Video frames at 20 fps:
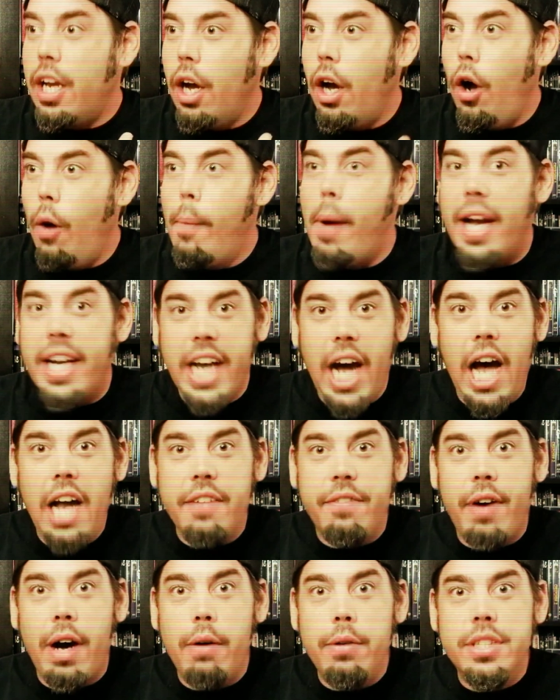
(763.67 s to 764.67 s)
oh my god,
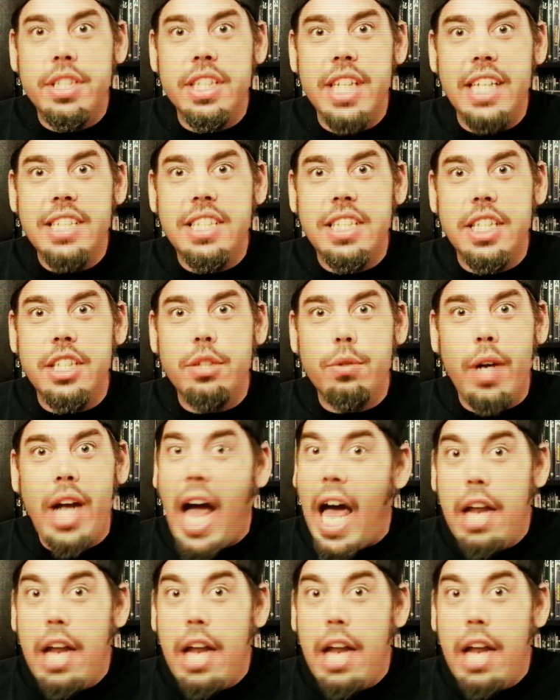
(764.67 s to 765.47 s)
if I was in that situation,